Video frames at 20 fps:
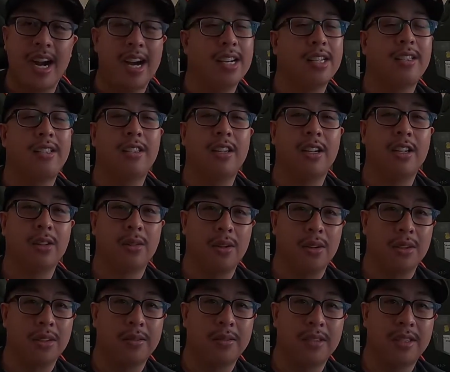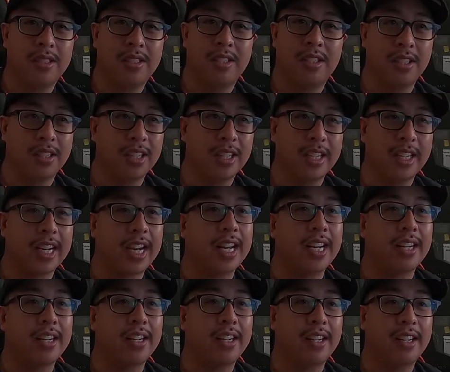IS300 coilovers, you're gonna
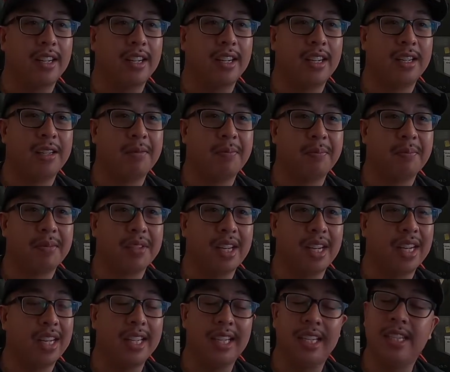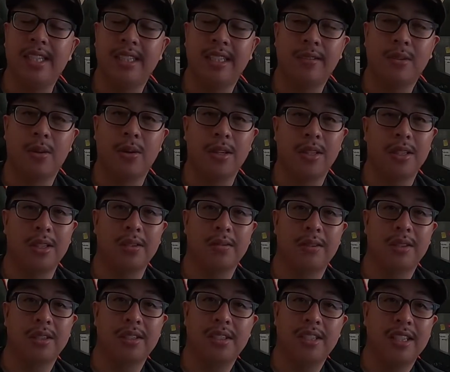get a list of
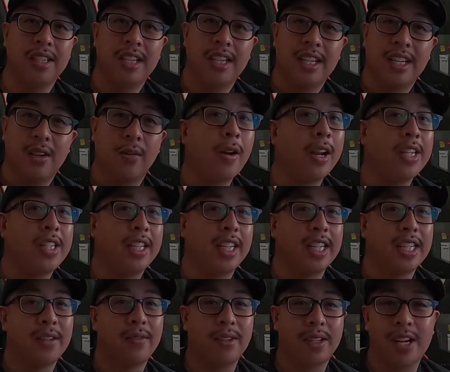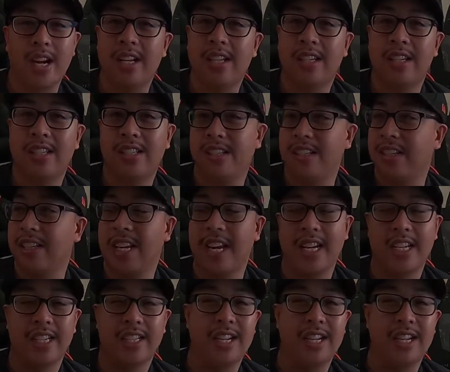coilovers ranging in different colors. You're gonna